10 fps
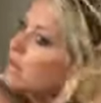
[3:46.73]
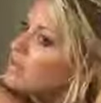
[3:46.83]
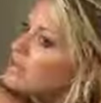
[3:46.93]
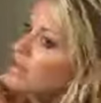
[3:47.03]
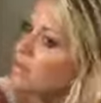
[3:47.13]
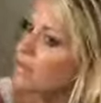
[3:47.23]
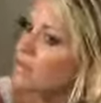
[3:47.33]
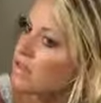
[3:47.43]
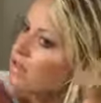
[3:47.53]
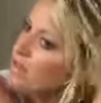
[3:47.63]

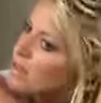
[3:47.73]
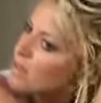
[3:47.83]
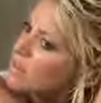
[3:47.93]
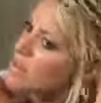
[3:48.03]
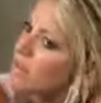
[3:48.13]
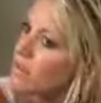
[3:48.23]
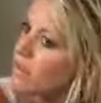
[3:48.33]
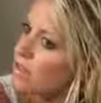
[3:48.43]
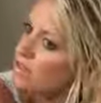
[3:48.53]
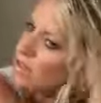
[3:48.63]

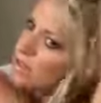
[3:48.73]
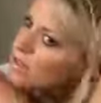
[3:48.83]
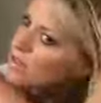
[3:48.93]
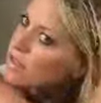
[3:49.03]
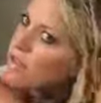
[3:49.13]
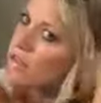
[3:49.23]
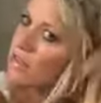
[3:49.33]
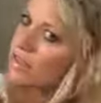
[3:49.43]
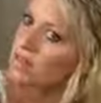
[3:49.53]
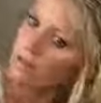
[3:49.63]

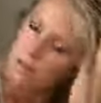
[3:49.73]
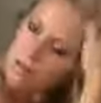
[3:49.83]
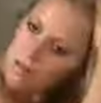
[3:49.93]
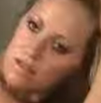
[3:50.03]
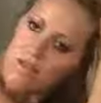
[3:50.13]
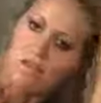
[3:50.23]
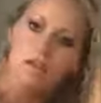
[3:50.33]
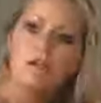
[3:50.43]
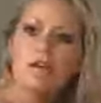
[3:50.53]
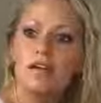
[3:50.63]

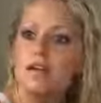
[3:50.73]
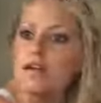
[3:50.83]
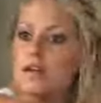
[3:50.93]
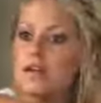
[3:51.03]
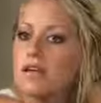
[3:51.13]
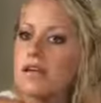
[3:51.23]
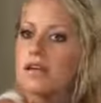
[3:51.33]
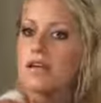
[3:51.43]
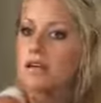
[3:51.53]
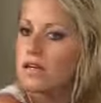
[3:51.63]

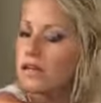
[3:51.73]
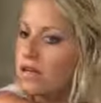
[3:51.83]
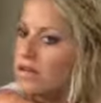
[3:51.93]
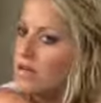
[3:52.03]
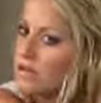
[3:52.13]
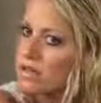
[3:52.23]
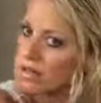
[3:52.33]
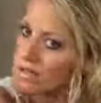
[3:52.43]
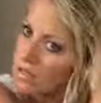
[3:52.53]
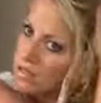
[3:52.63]

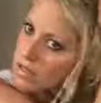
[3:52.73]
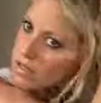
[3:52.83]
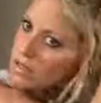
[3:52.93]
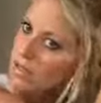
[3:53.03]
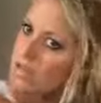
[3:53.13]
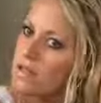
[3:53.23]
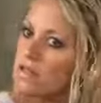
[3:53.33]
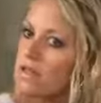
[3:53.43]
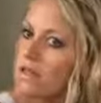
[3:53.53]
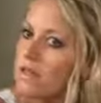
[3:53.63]

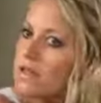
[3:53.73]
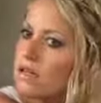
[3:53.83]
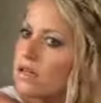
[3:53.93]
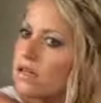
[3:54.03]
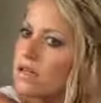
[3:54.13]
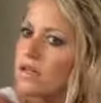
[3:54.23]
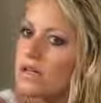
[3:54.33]
(silence)